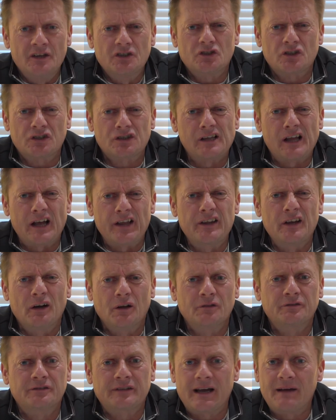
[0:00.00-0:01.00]
just like the
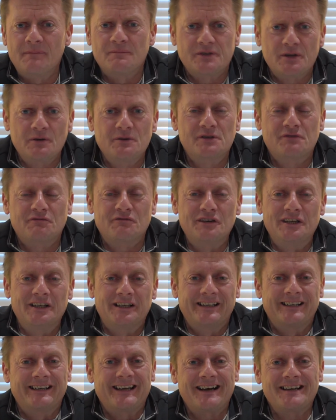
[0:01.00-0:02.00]
old times. It was
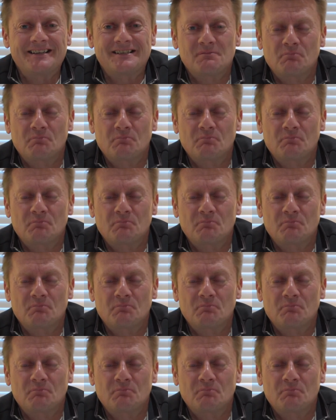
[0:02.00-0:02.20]
really nice.